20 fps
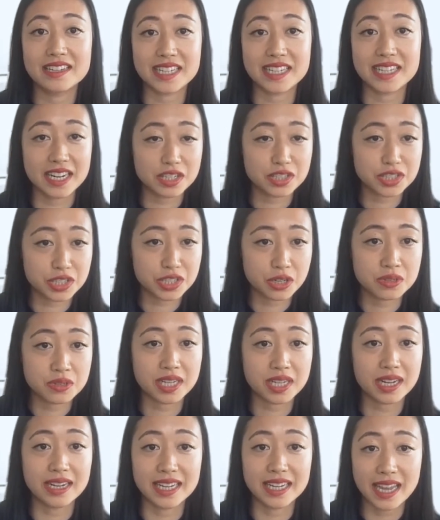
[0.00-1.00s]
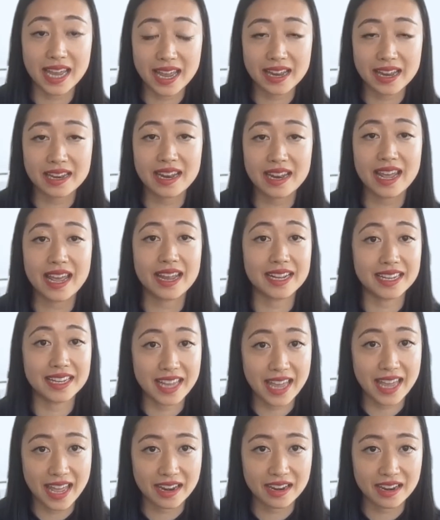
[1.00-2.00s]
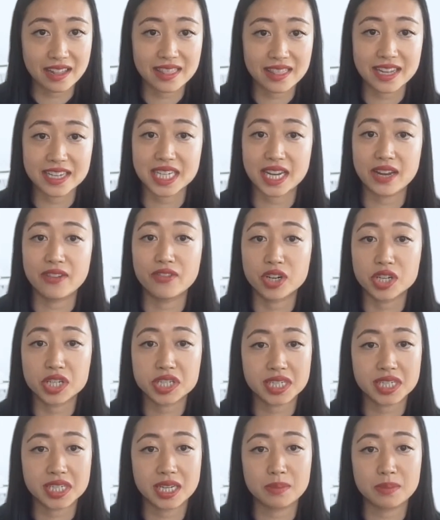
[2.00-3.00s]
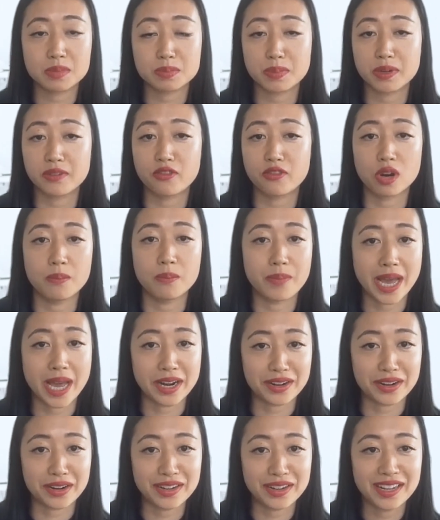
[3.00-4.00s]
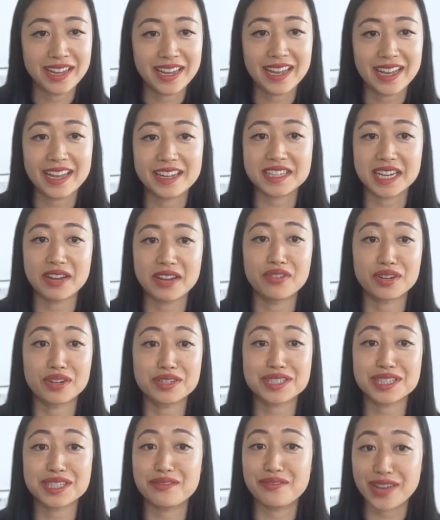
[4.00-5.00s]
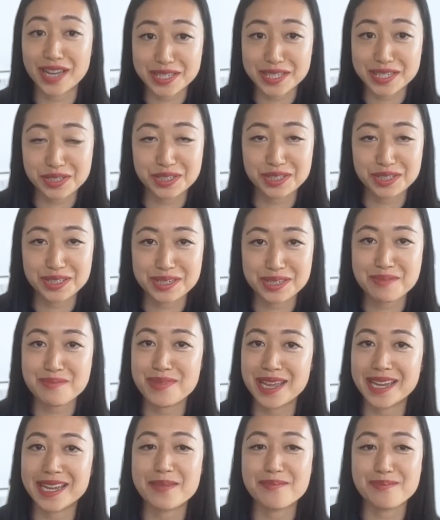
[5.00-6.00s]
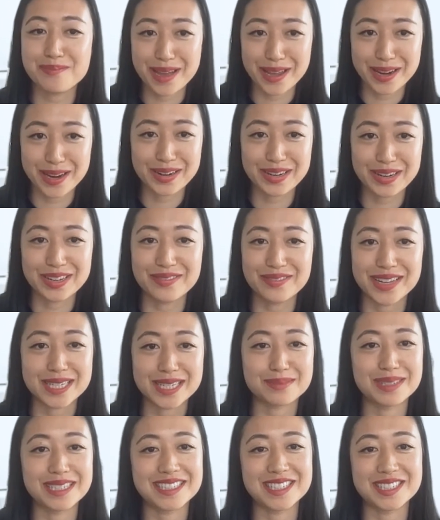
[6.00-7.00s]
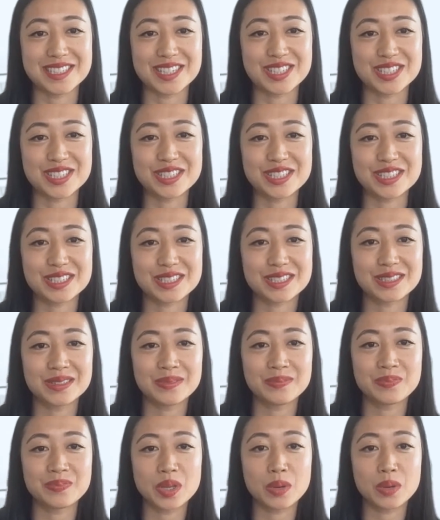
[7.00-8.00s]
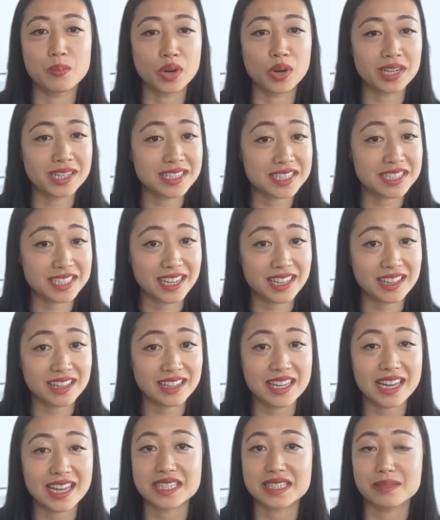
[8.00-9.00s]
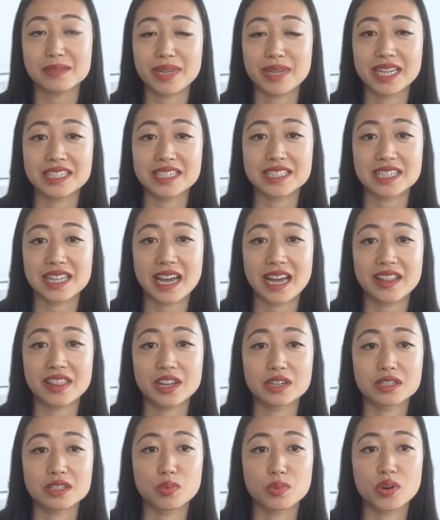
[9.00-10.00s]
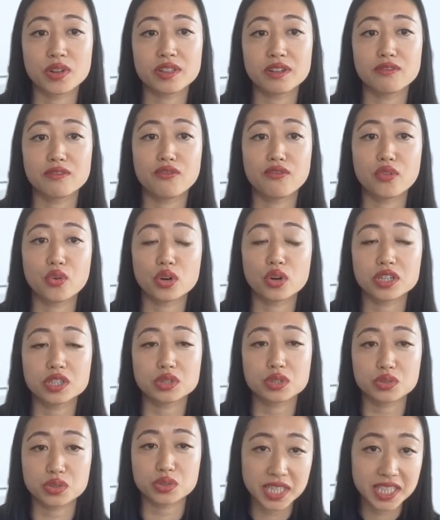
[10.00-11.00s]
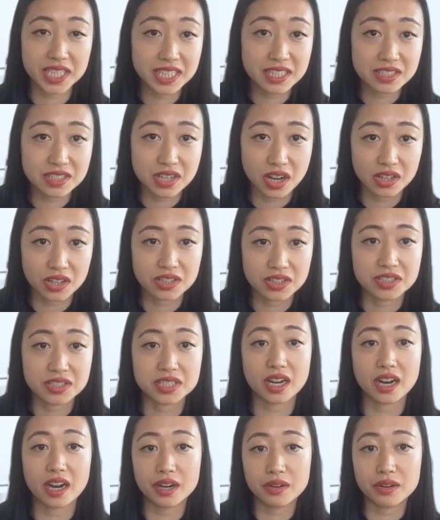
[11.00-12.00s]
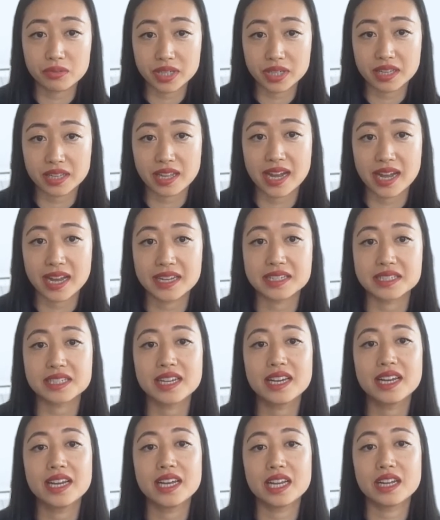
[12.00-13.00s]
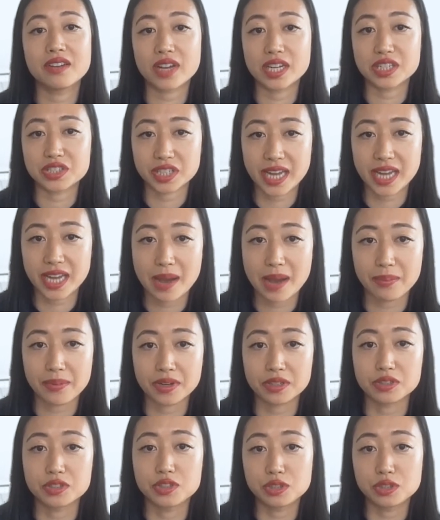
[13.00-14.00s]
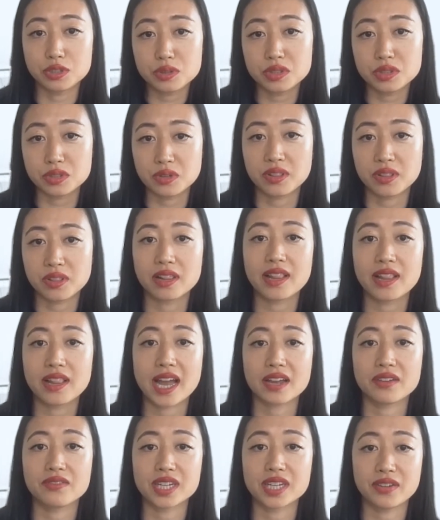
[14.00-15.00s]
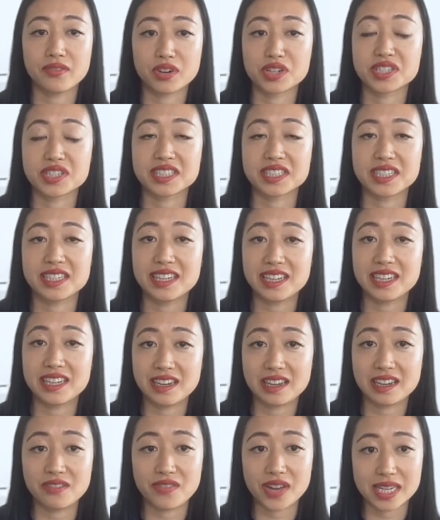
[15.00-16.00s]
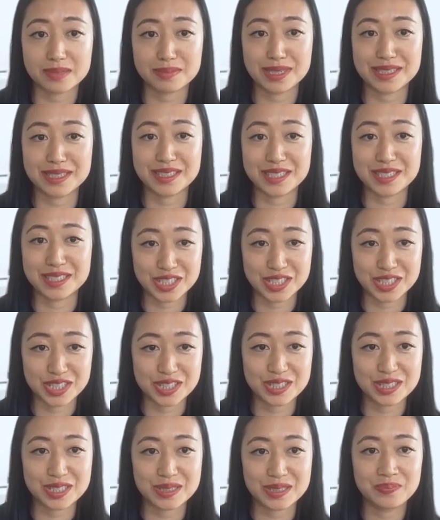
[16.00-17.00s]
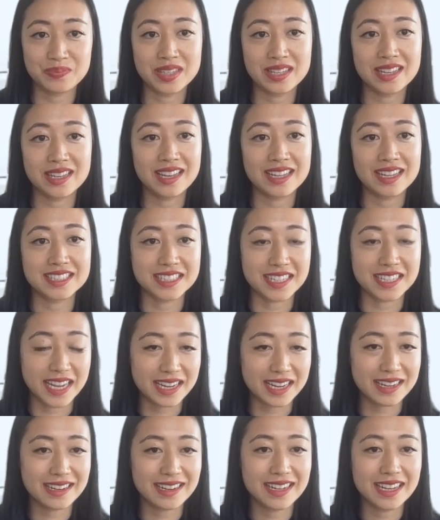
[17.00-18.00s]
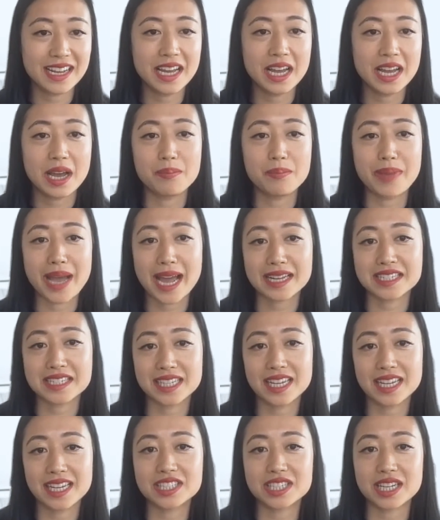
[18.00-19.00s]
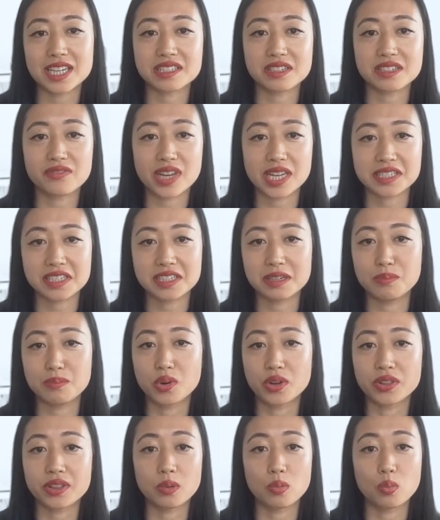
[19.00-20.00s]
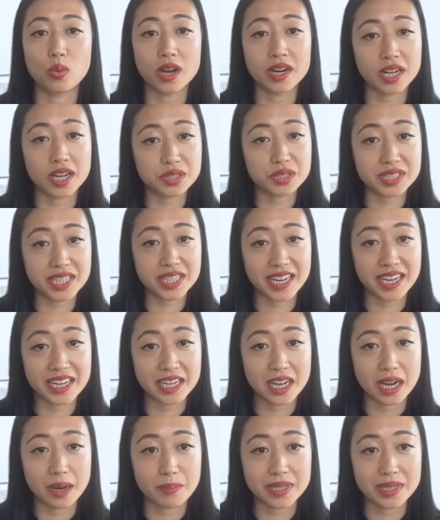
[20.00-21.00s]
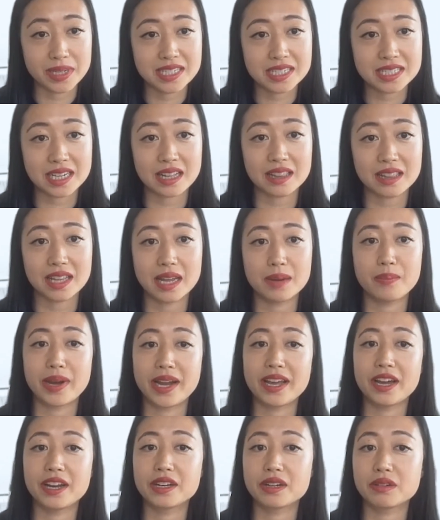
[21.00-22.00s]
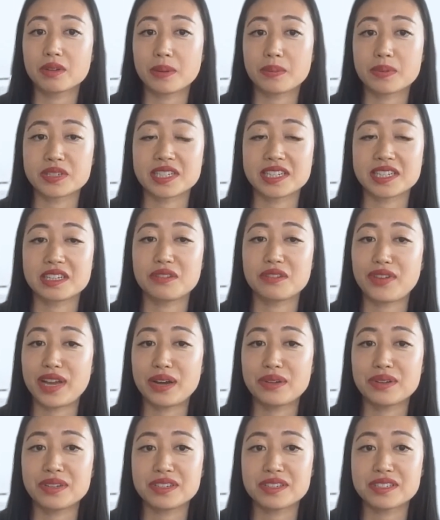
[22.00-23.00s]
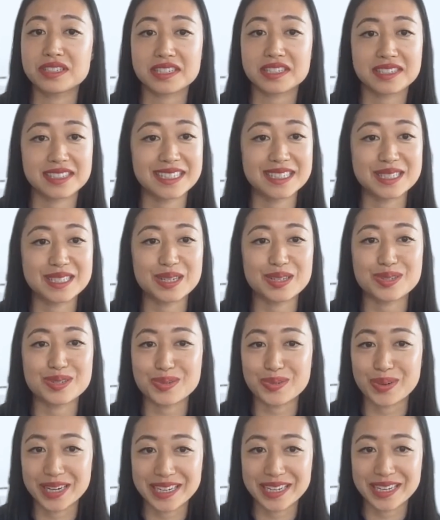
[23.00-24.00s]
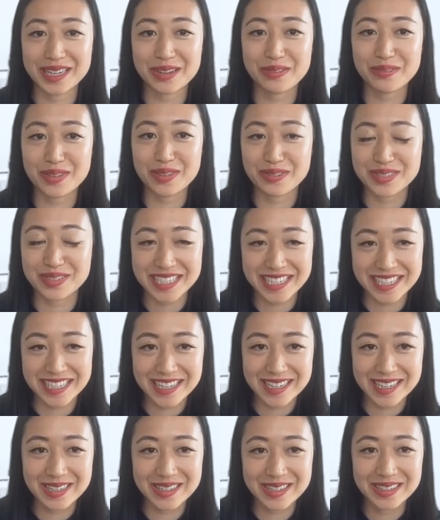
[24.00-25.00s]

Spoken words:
Data shows again and again that diverse teams perform better, and diverse investors make better investment decisions. Morgan Stanley estimates that there's more than $4 trillion unrealized in venture capital due to the lack of diversity in investment decisions. To date, Backstage has invested in more than 180 companies led by underrepresented founders since 2015.